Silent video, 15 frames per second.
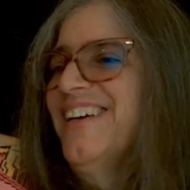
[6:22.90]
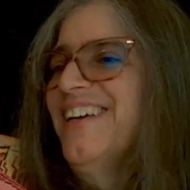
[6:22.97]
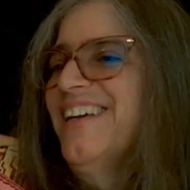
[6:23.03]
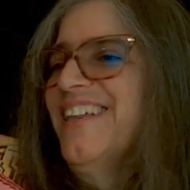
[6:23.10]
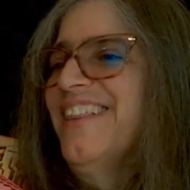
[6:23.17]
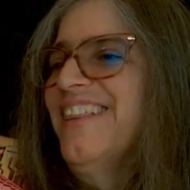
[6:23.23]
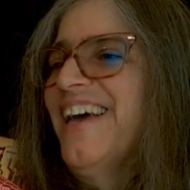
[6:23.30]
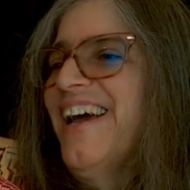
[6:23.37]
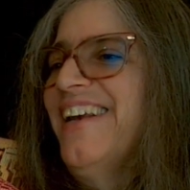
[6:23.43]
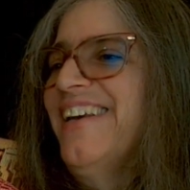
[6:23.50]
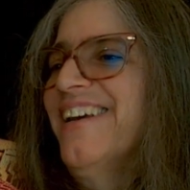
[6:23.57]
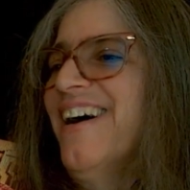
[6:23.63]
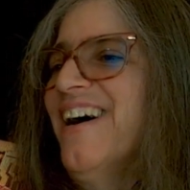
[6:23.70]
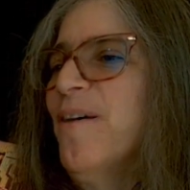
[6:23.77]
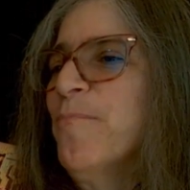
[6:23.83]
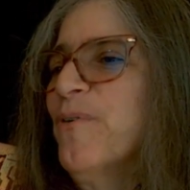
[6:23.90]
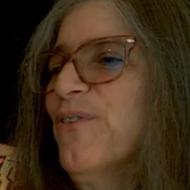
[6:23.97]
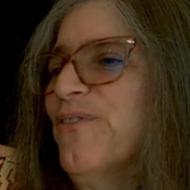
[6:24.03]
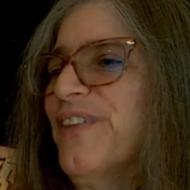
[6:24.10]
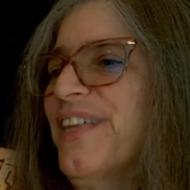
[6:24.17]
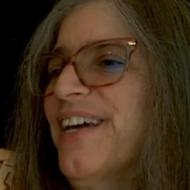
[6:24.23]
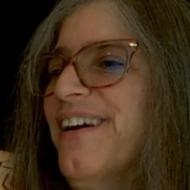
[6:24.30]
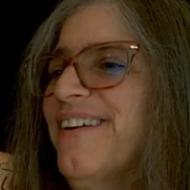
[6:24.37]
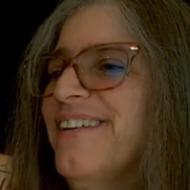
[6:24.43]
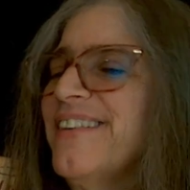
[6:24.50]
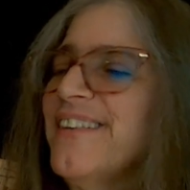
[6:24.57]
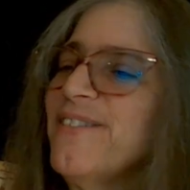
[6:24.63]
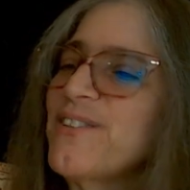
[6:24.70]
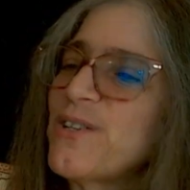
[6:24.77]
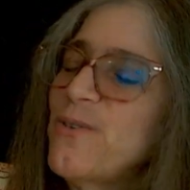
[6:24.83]
that knob over there.
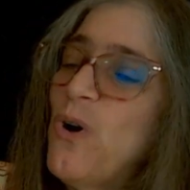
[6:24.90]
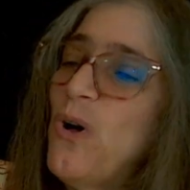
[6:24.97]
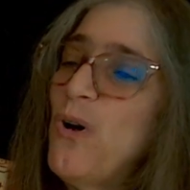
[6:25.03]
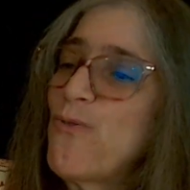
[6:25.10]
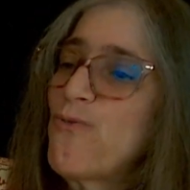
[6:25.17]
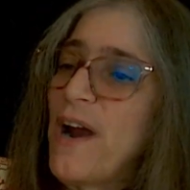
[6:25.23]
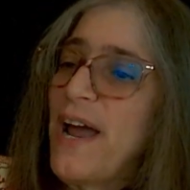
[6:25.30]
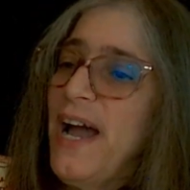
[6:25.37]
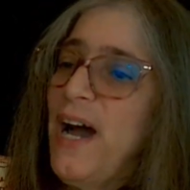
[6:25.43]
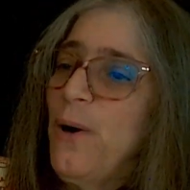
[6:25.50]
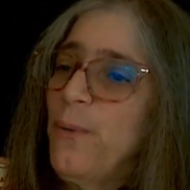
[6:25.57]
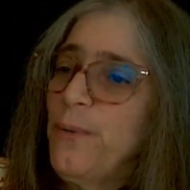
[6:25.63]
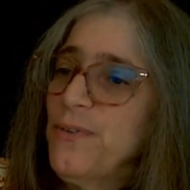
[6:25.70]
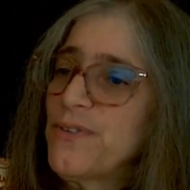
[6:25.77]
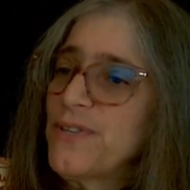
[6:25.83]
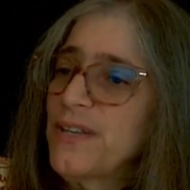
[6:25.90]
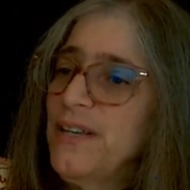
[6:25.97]
Those are all rounds.